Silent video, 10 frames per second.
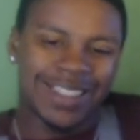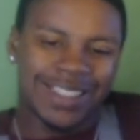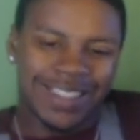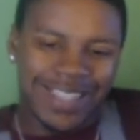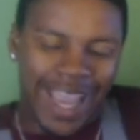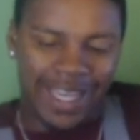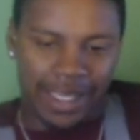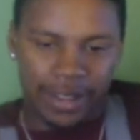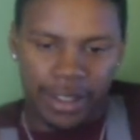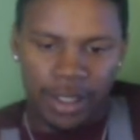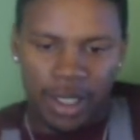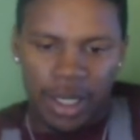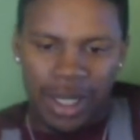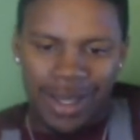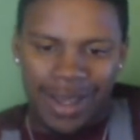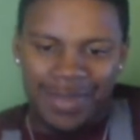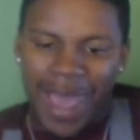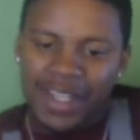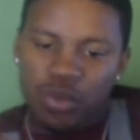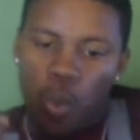stated.
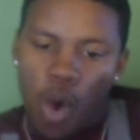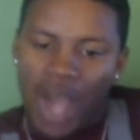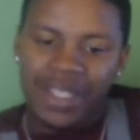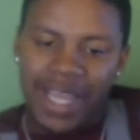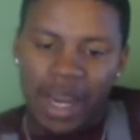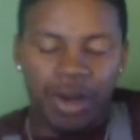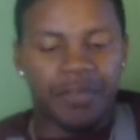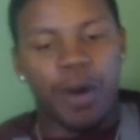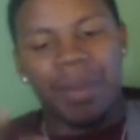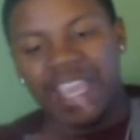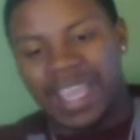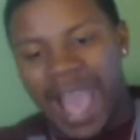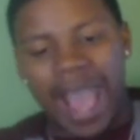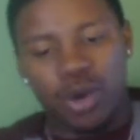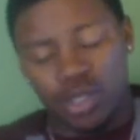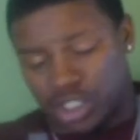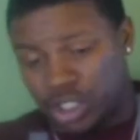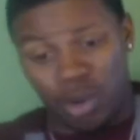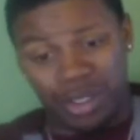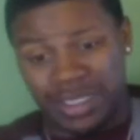That is one narrative from a guy who has
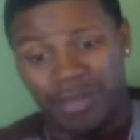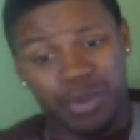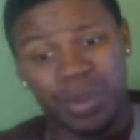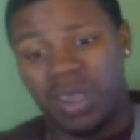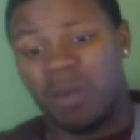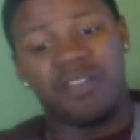showed himself to be a